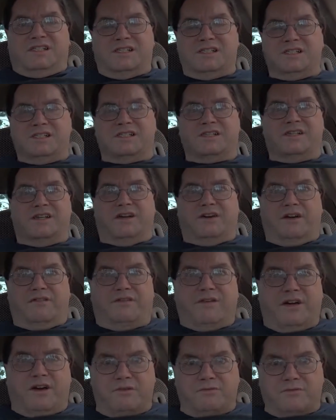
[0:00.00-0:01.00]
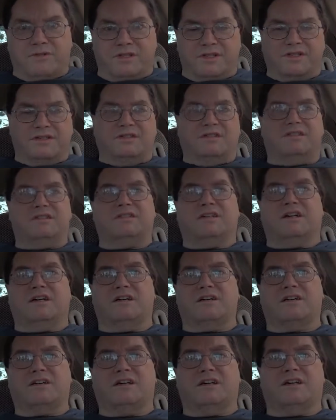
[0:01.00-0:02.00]
I found one
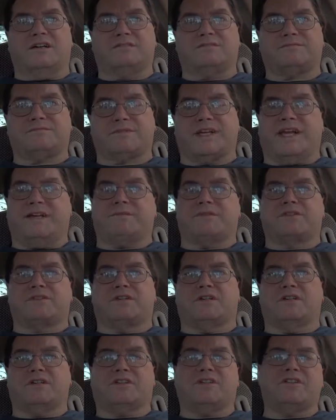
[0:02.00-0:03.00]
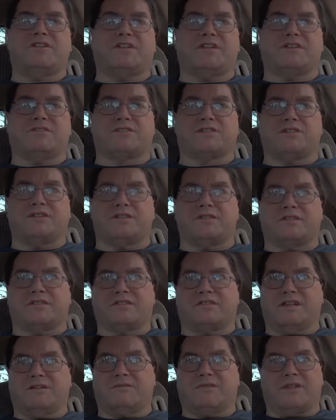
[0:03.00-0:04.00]
on Amazon. Good deals. Good deals.
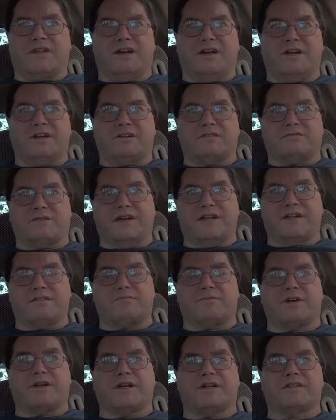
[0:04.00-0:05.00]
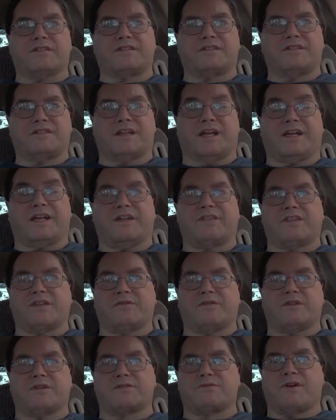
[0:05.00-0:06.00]
Like one of the higher rated brands. I can't think
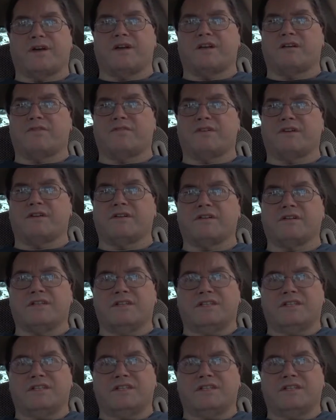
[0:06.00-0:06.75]
what it is right offhand.